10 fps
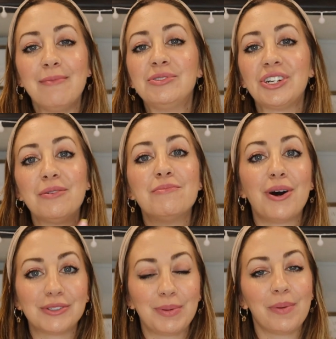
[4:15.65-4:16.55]
I'm sure
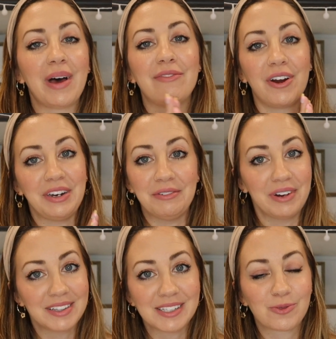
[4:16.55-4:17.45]
most people have already
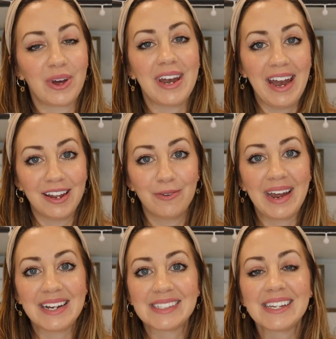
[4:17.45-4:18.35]
read this one
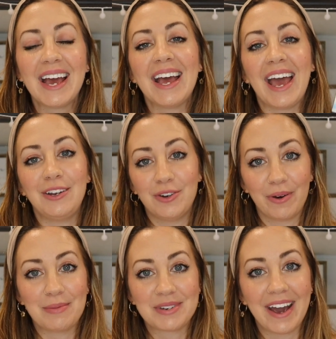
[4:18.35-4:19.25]
anyways, and you know
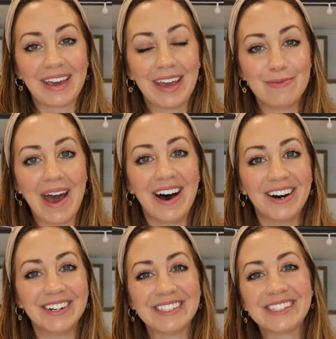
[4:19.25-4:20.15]
what I'm talking
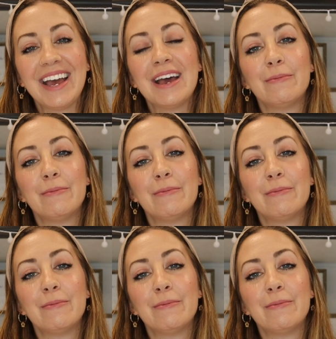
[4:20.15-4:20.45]
about.